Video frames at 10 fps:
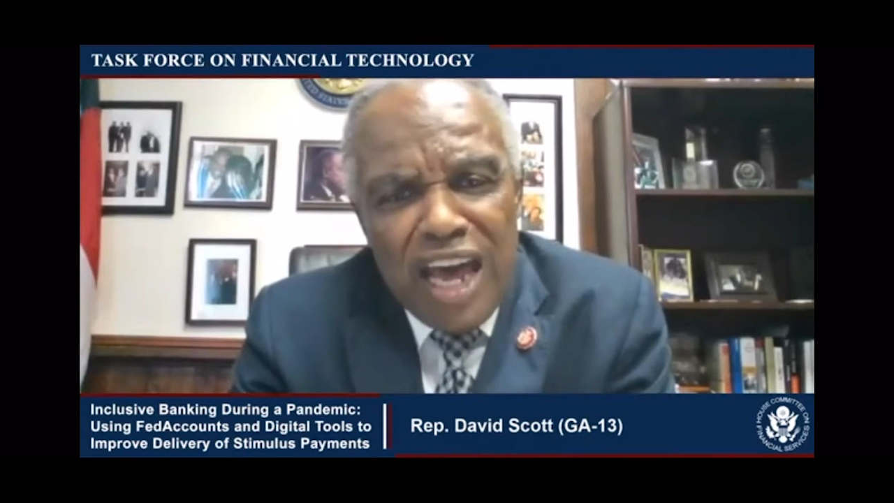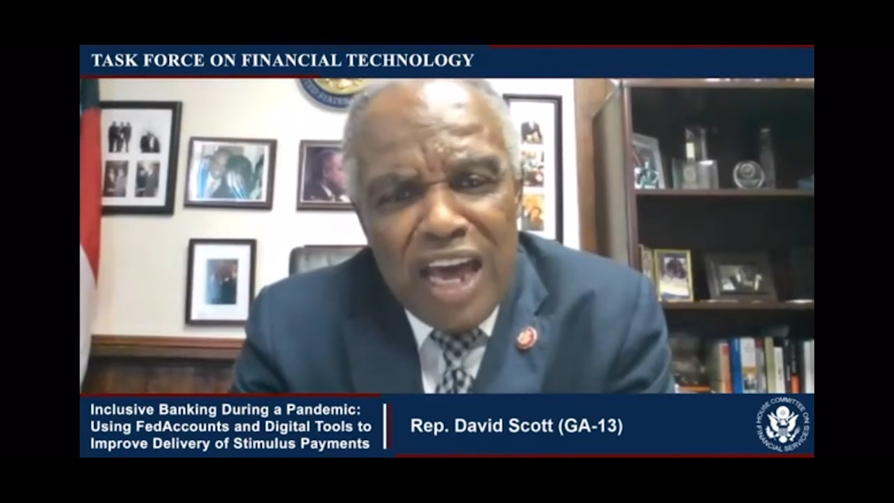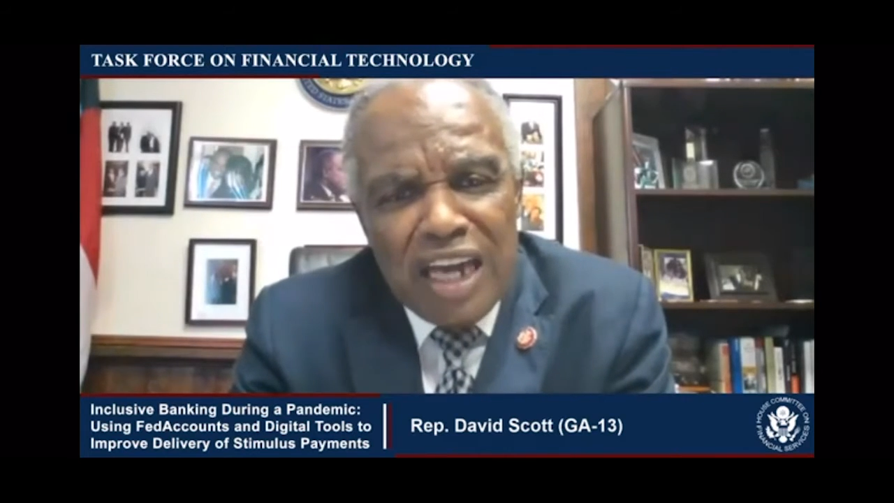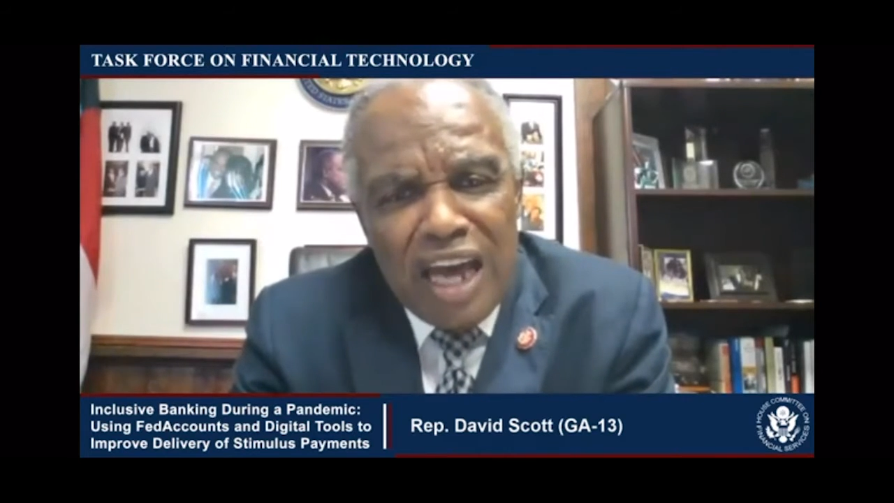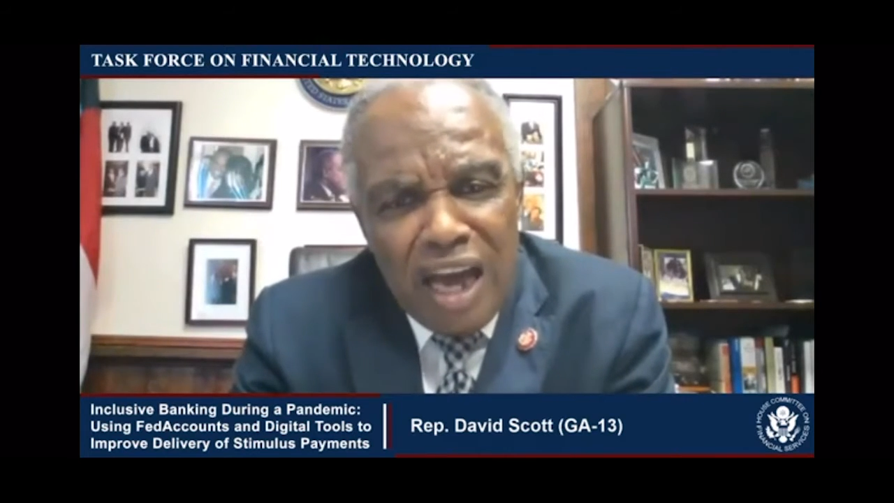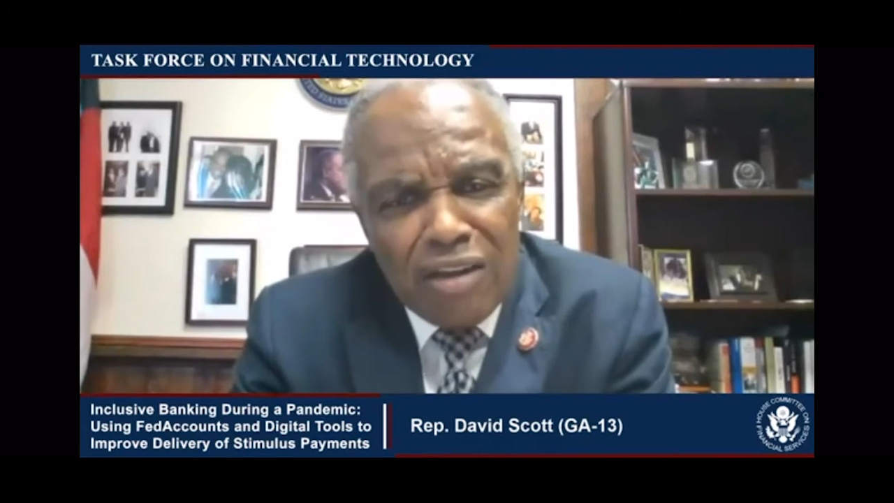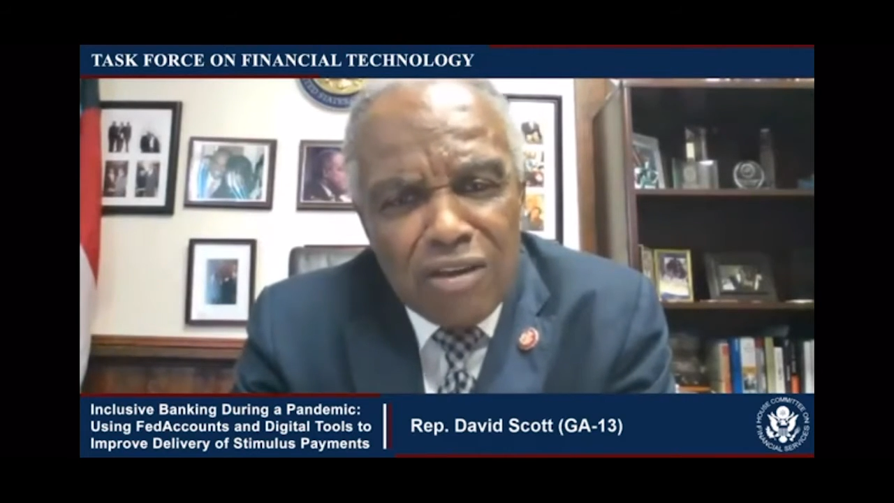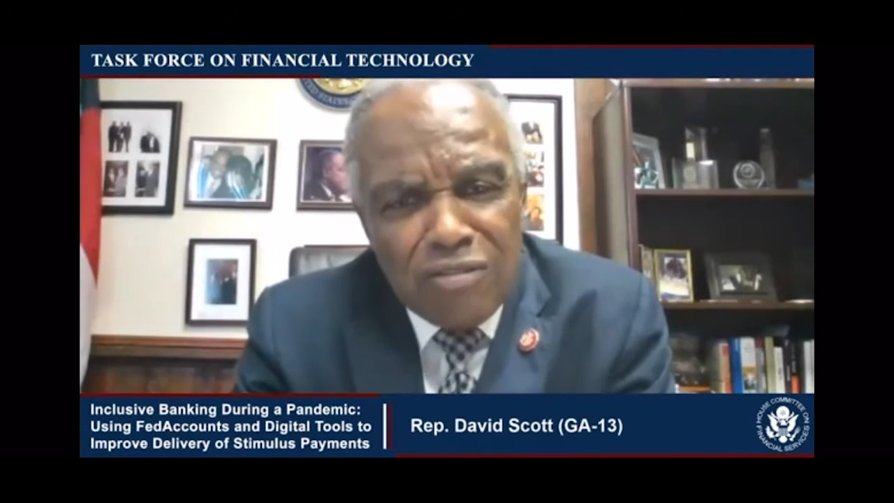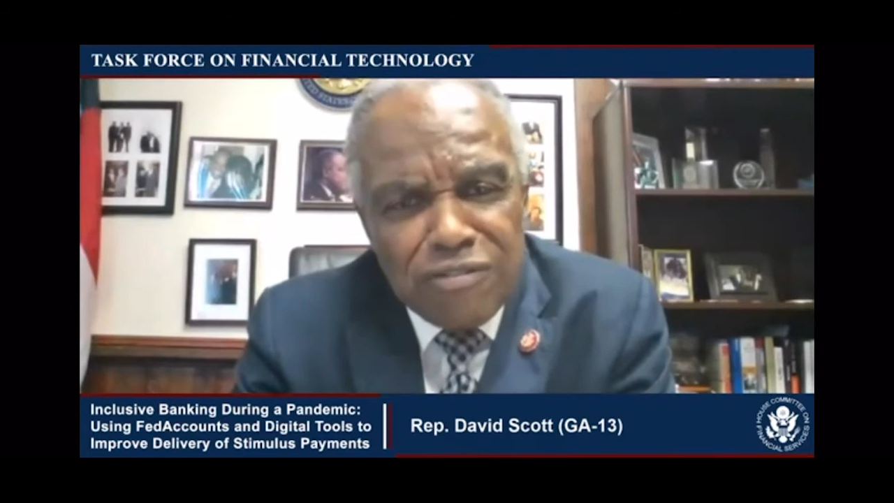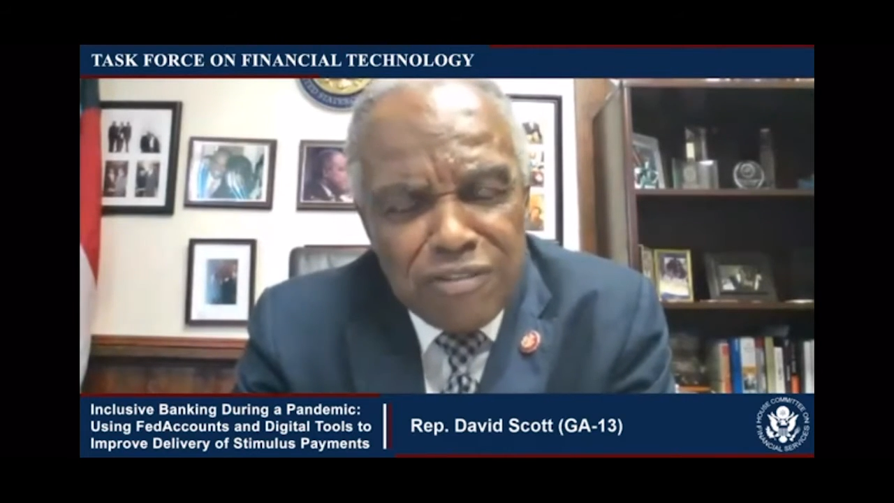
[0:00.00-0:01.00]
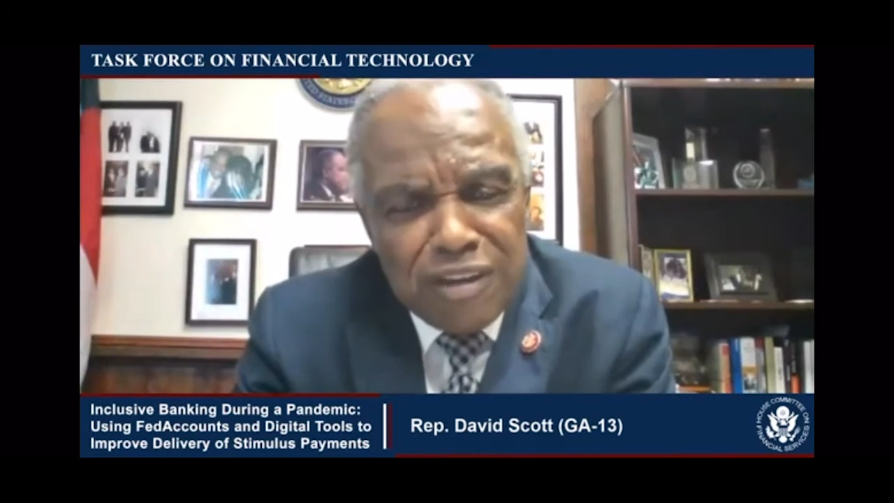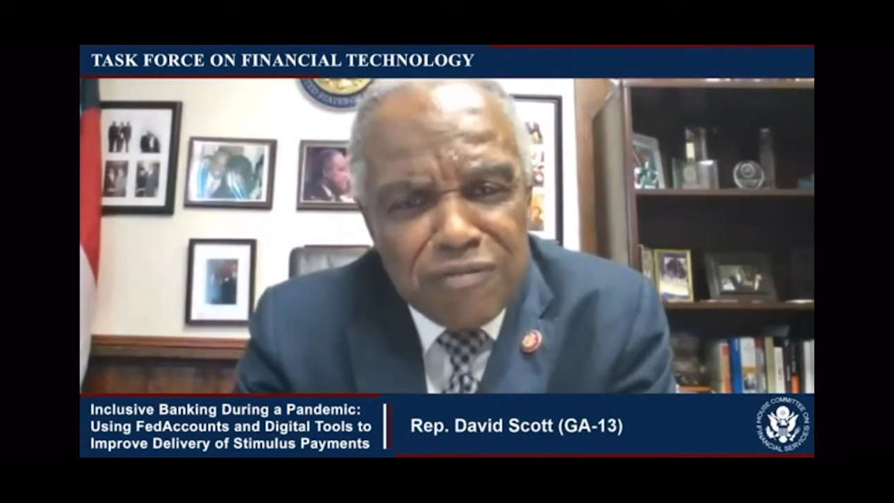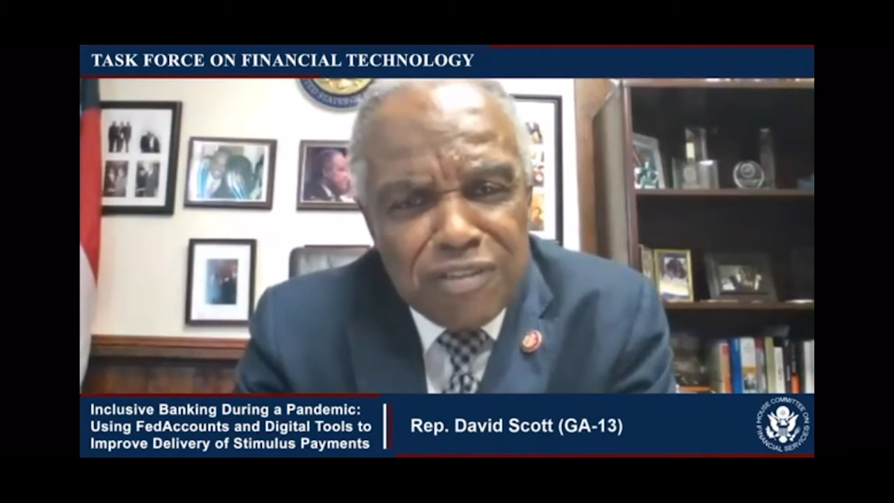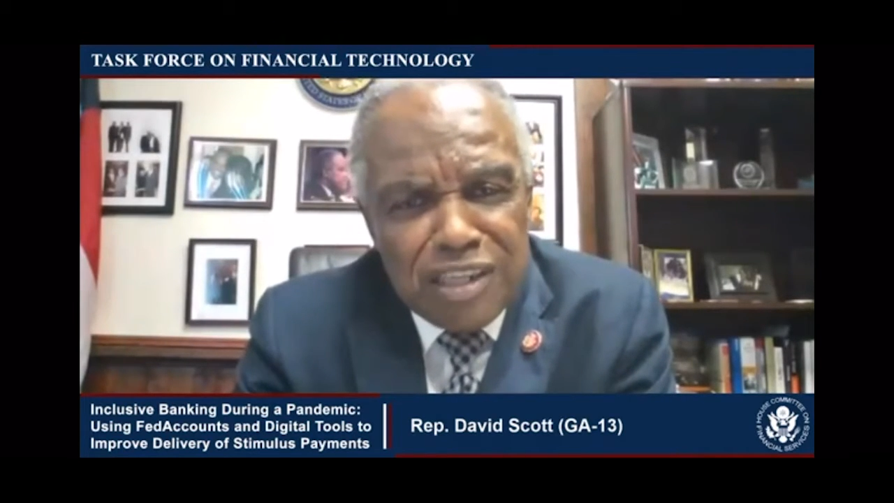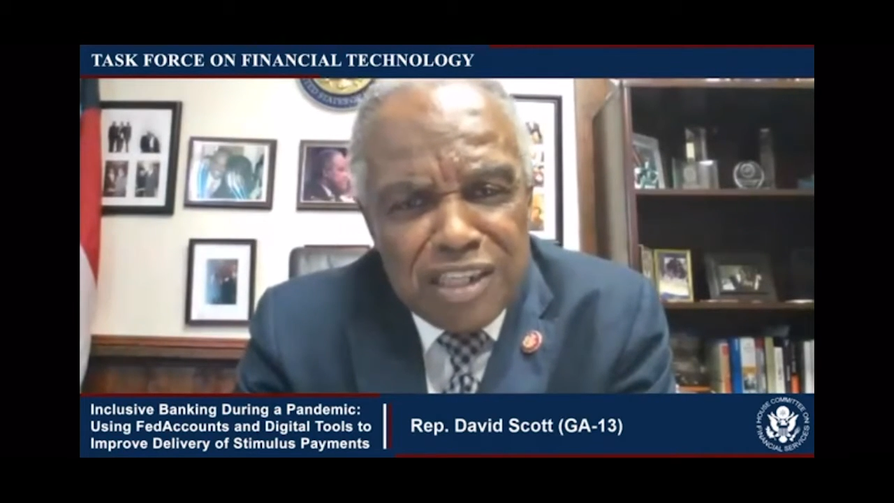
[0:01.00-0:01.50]
that out of
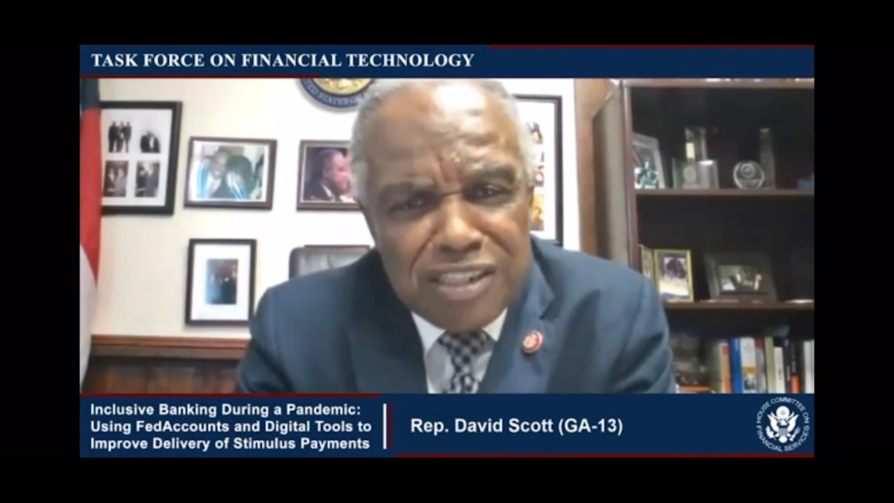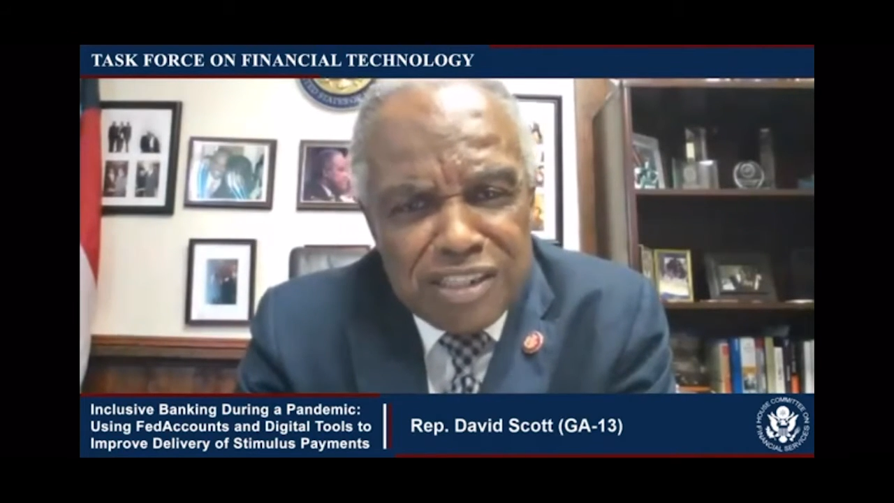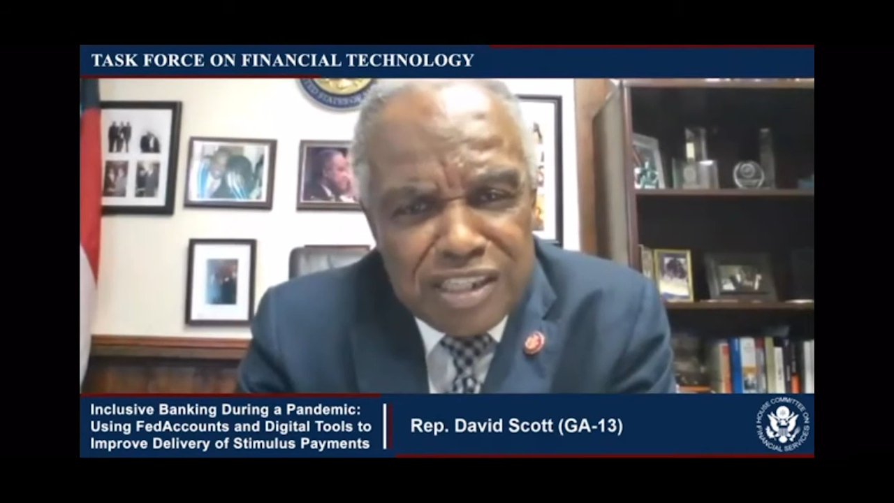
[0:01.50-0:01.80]
50